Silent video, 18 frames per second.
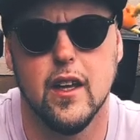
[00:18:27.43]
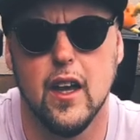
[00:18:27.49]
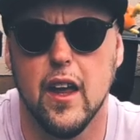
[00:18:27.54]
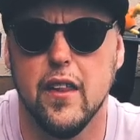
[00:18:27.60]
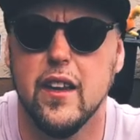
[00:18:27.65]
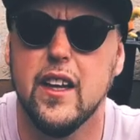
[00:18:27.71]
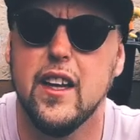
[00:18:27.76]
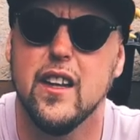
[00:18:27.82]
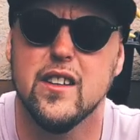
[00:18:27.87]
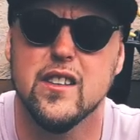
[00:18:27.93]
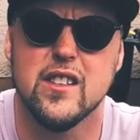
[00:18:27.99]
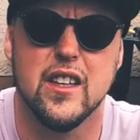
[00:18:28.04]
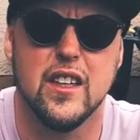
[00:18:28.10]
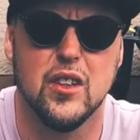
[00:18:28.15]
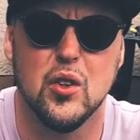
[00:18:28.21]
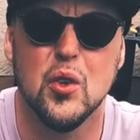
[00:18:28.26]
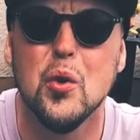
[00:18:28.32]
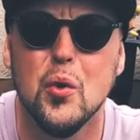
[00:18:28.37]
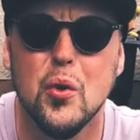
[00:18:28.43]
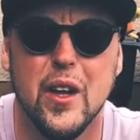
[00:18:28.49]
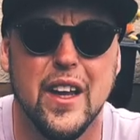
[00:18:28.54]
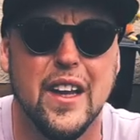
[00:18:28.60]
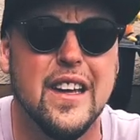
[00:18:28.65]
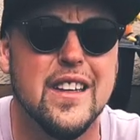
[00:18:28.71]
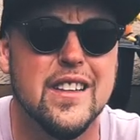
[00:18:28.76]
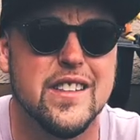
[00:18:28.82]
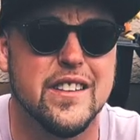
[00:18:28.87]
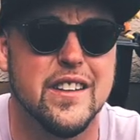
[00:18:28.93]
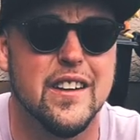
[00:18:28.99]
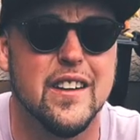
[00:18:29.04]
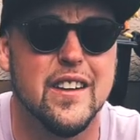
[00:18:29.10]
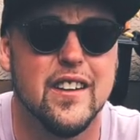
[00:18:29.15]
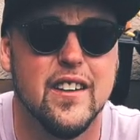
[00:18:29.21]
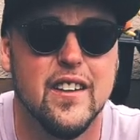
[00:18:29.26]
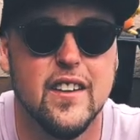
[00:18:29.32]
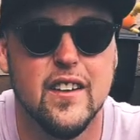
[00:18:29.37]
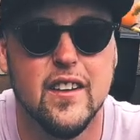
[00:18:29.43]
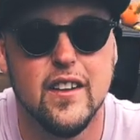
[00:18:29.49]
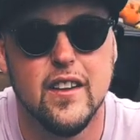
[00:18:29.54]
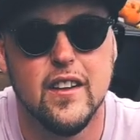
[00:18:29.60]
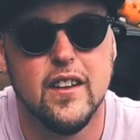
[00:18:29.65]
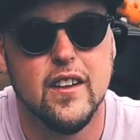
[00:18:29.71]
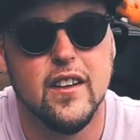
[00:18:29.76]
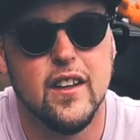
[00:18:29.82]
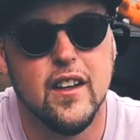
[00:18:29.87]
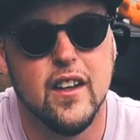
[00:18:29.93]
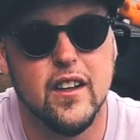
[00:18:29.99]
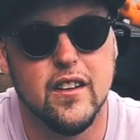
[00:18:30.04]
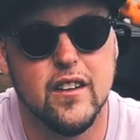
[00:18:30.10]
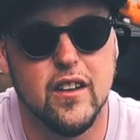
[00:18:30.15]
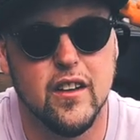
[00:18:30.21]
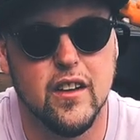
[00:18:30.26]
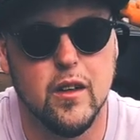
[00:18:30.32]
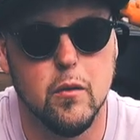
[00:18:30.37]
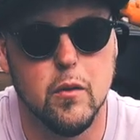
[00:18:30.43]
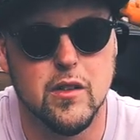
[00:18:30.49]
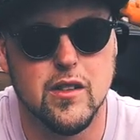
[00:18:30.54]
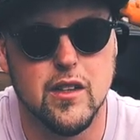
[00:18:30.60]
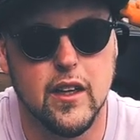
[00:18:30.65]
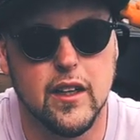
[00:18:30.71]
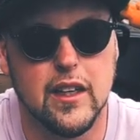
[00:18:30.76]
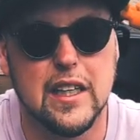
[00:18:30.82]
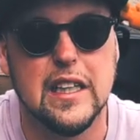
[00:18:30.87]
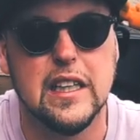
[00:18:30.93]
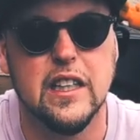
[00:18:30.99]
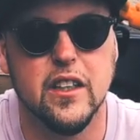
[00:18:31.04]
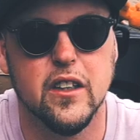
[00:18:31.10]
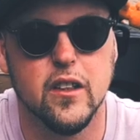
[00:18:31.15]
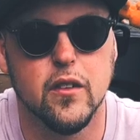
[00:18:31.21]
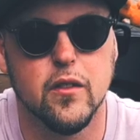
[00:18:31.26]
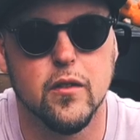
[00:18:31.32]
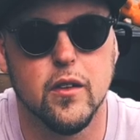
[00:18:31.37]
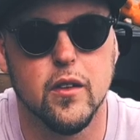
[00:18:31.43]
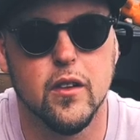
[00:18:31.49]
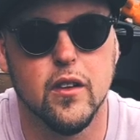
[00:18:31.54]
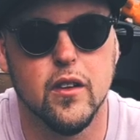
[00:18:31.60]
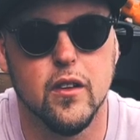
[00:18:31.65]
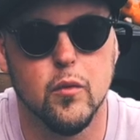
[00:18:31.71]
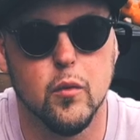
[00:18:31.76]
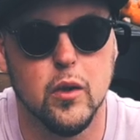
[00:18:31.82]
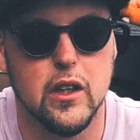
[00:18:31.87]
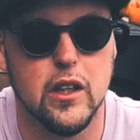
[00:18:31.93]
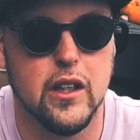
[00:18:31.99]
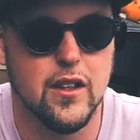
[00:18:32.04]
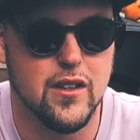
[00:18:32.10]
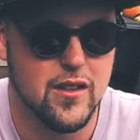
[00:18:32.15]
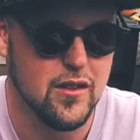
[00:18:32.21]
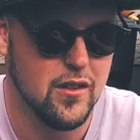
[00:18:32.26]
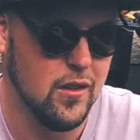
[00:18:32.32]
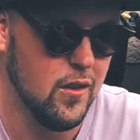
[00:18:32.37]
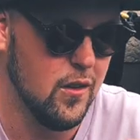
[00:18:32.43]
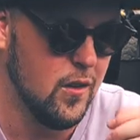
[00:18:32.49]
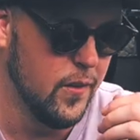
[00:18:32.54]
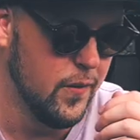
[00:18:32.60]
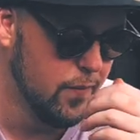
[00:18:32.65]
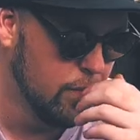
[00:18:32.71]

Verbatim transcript: I think he had to stay two days there until he was like cleared for release. So